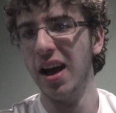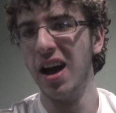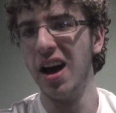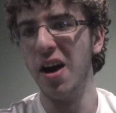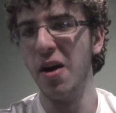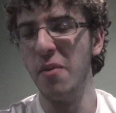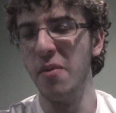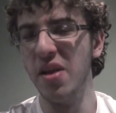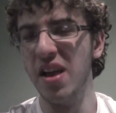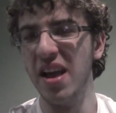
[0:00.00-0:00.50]

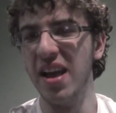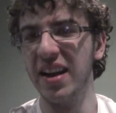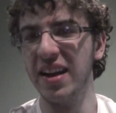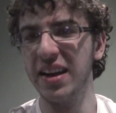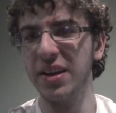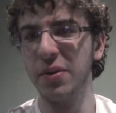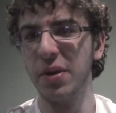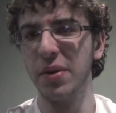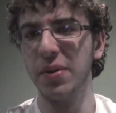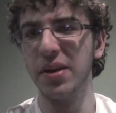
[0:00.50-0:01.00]
um,
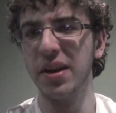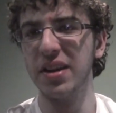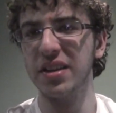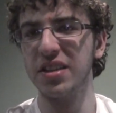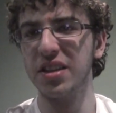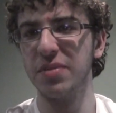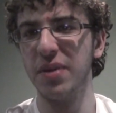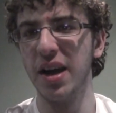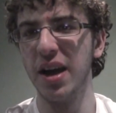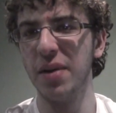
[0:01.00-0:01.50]
anyway, what
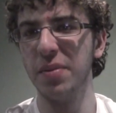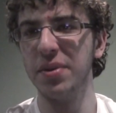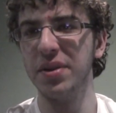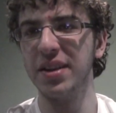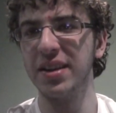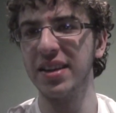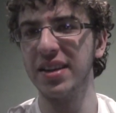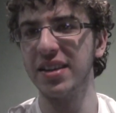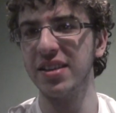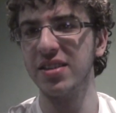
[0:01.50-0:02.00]
ends up
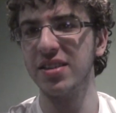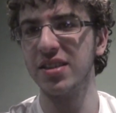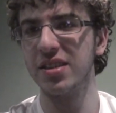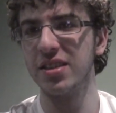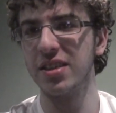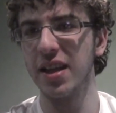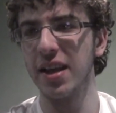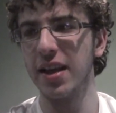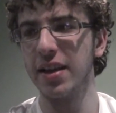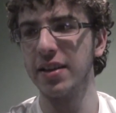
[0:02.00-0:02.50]
happening is
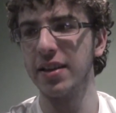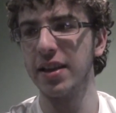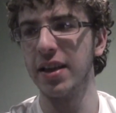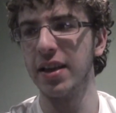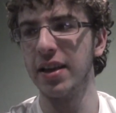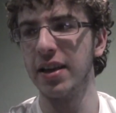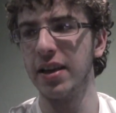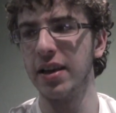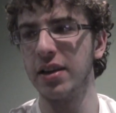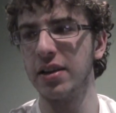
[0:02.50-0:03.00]
is that
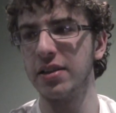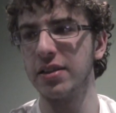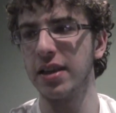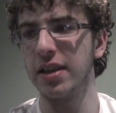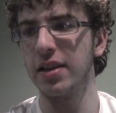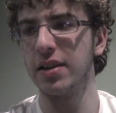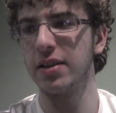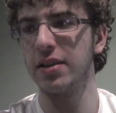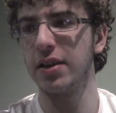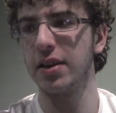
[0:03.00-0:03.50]
they is
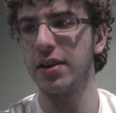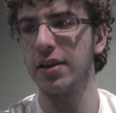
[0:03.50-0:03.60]
that